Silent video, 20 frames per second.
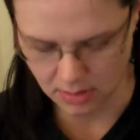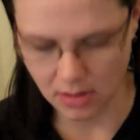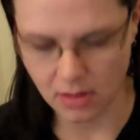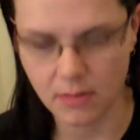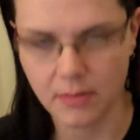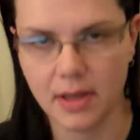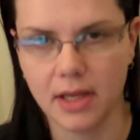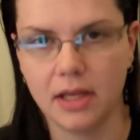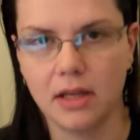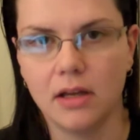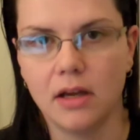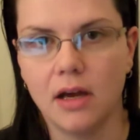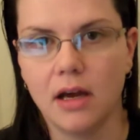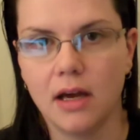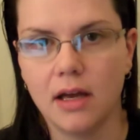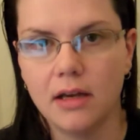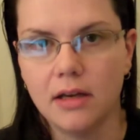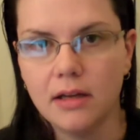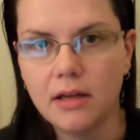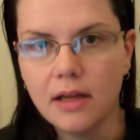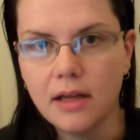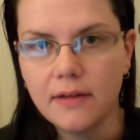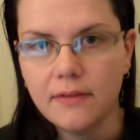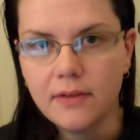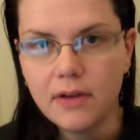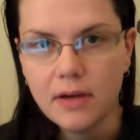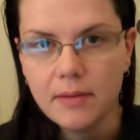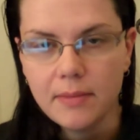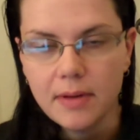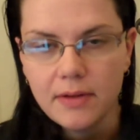Oh my god. I've
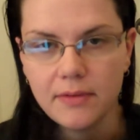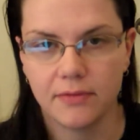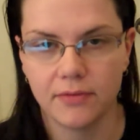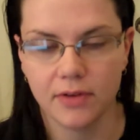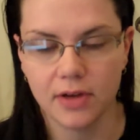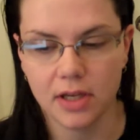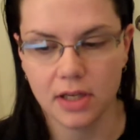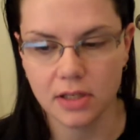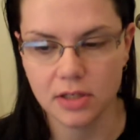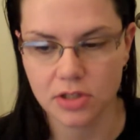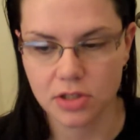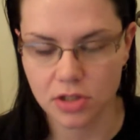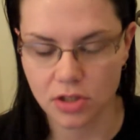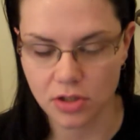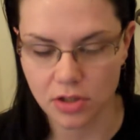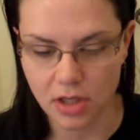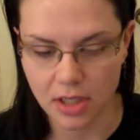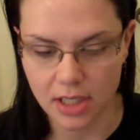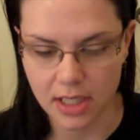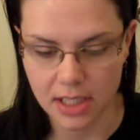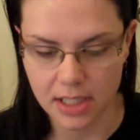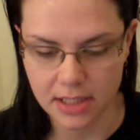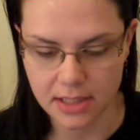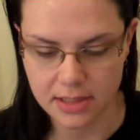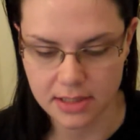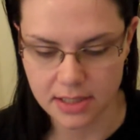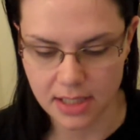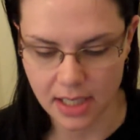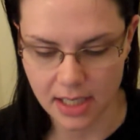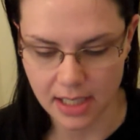got my freaking shirt on
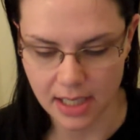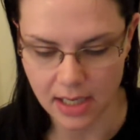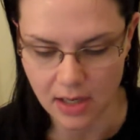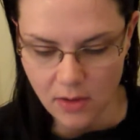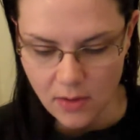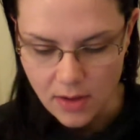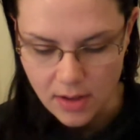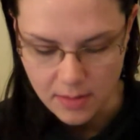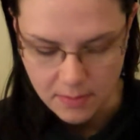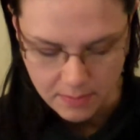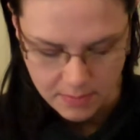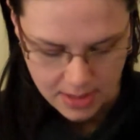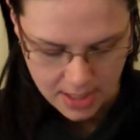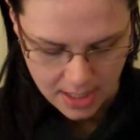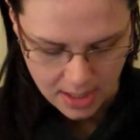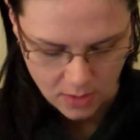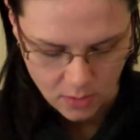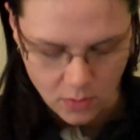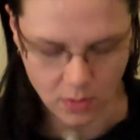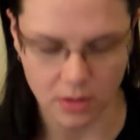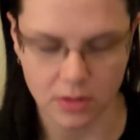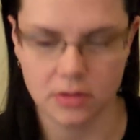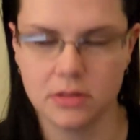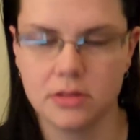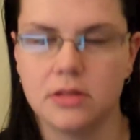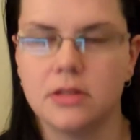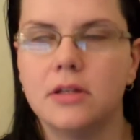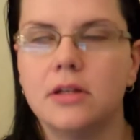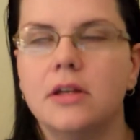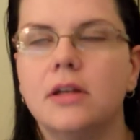inside out and
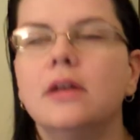backwards.